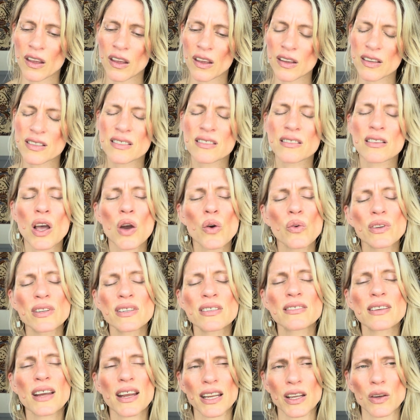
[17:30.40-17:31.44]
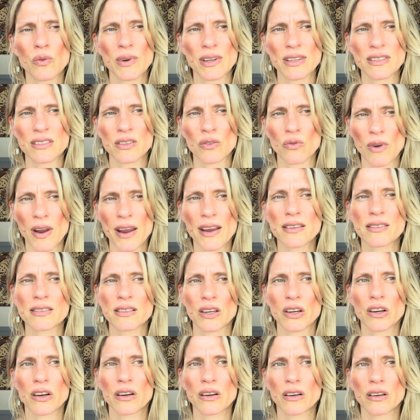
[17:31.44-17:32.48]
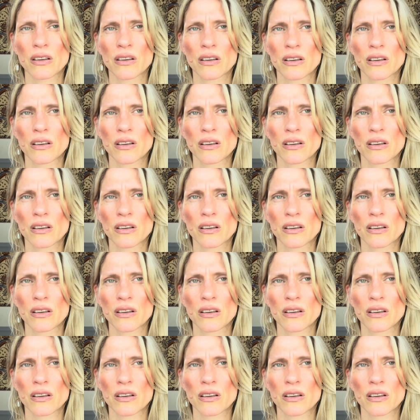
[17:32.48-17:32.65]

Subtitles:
slow and steady wins the race here.